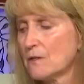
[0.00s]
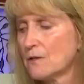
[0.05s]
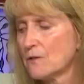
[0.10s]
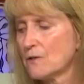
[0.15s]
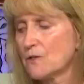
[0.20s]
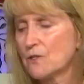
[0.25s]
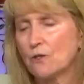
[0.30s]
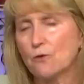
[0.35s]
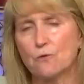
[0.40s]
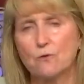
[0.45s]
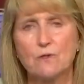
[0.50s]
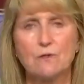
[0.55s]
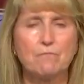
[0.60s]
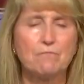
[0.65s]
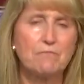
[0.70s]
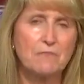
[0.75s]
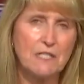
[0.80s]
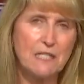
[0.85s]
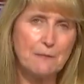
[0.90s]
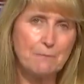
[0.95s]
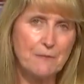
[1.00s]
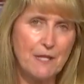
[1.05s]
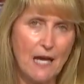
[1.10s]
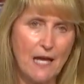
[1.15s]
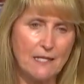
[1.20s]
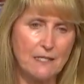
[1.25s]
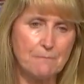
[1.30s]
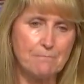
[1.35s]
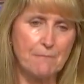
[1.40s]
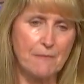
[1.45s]
So keep
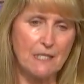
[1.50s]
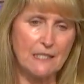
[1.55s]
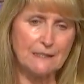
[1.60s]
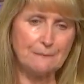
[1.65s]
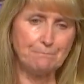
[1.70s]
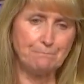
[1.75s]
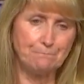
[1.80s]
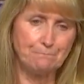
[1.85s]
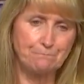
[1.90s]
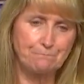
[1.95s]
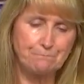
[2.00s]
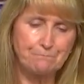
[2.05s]
that in mind.